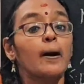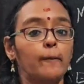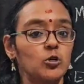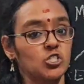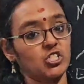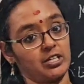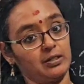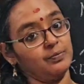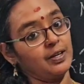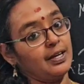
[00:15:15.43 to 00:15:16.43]
position
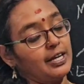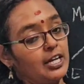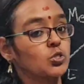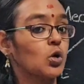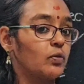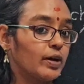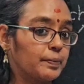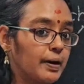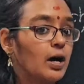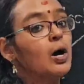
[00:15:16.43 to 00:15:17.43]
is called what,
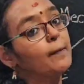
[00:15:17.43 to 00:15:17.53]
ma?